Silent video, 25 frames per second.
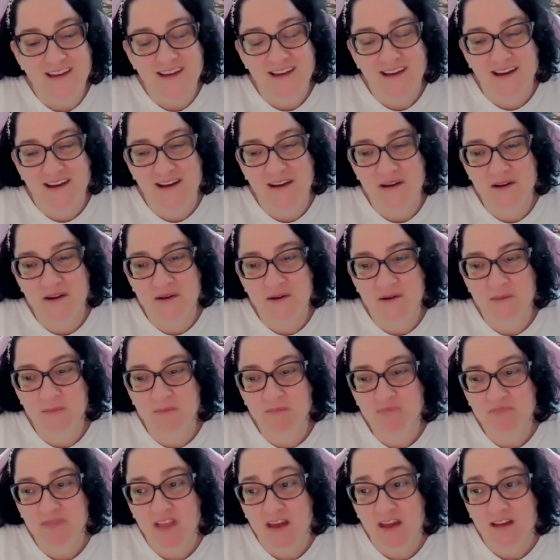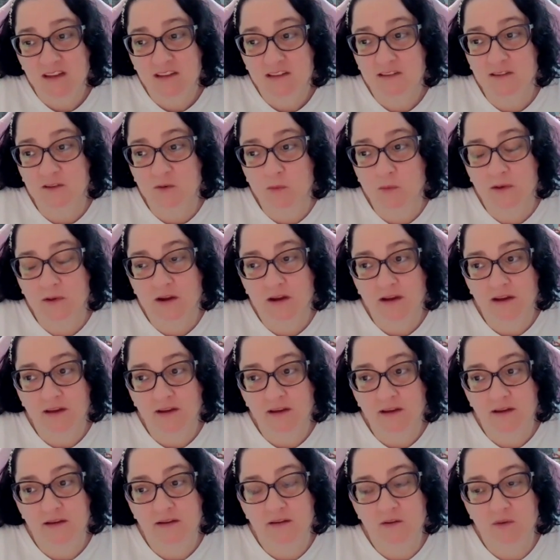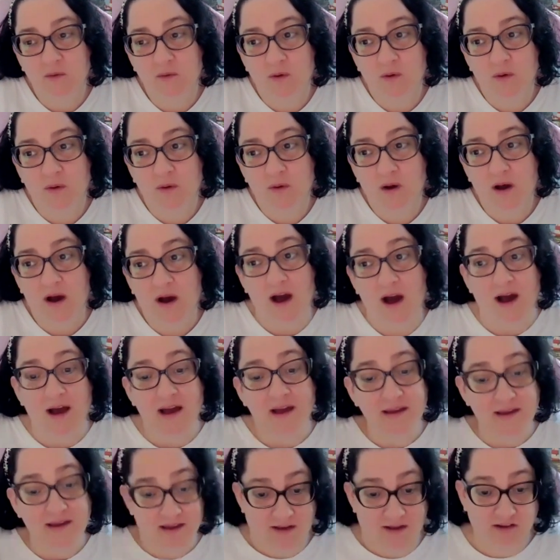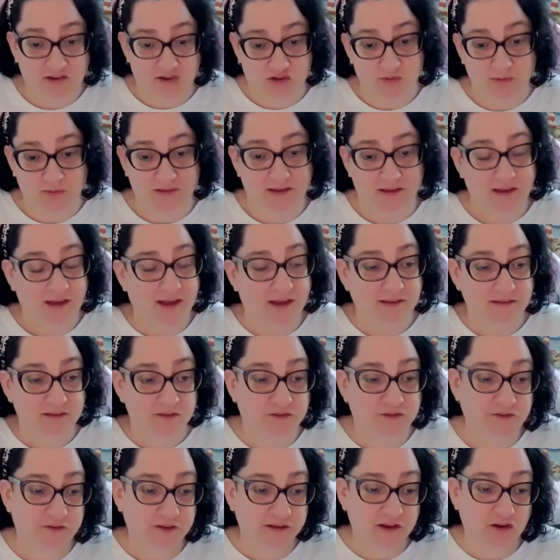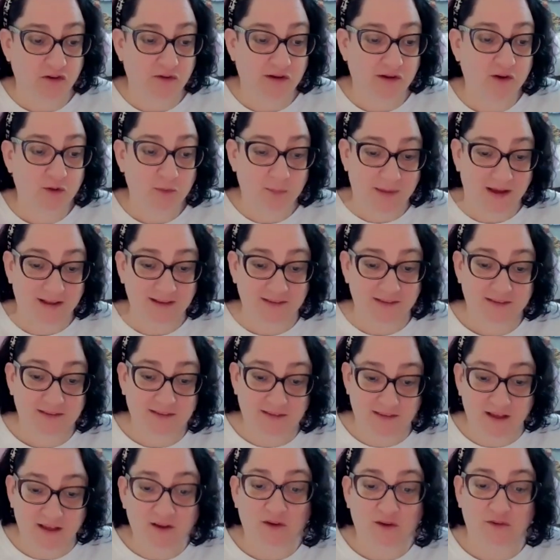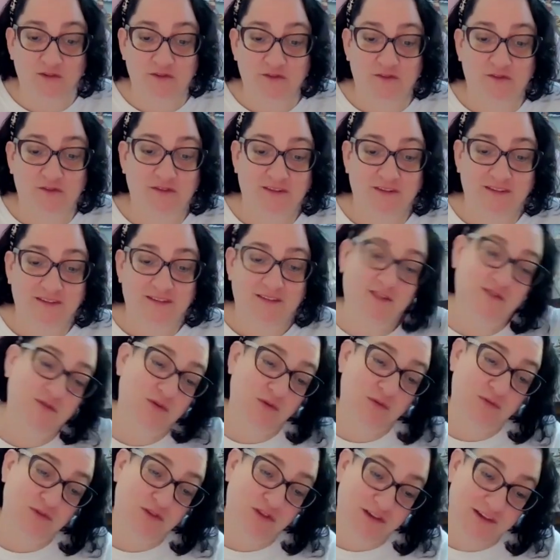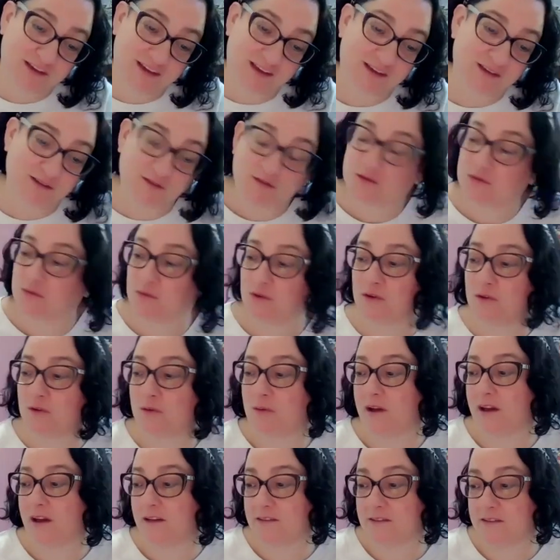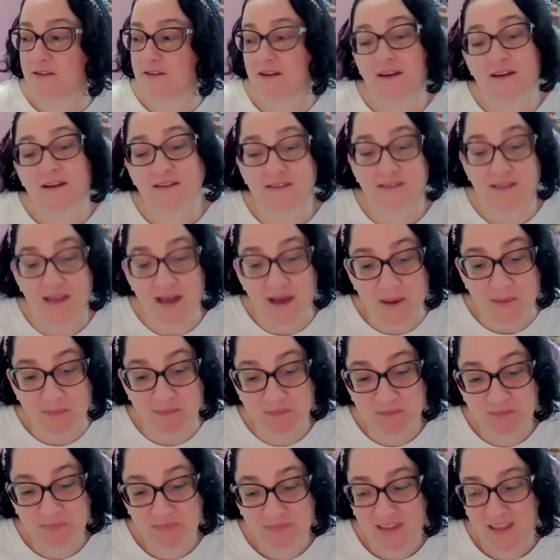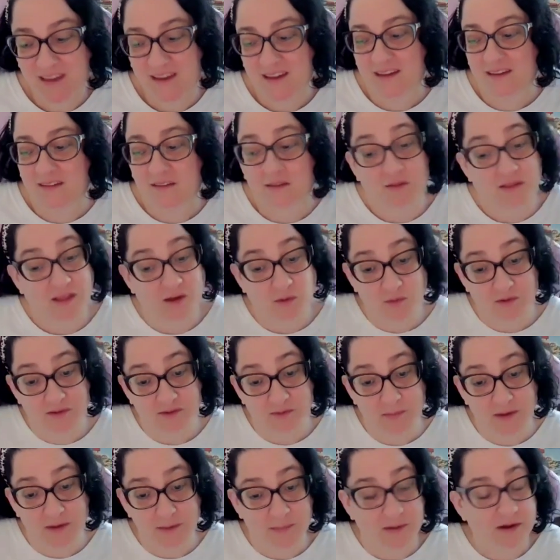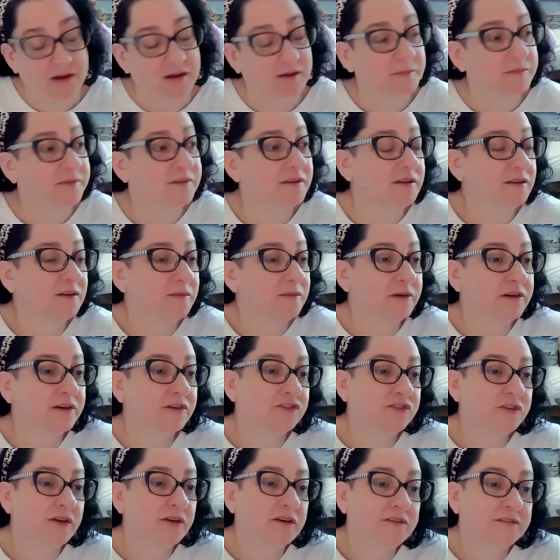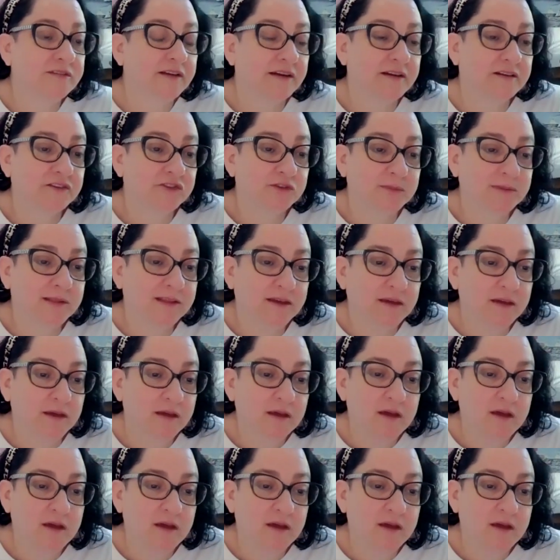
Um, so when I actually had to figure out myself through looking through a DSM that was my mom's on a bookshelf, actually.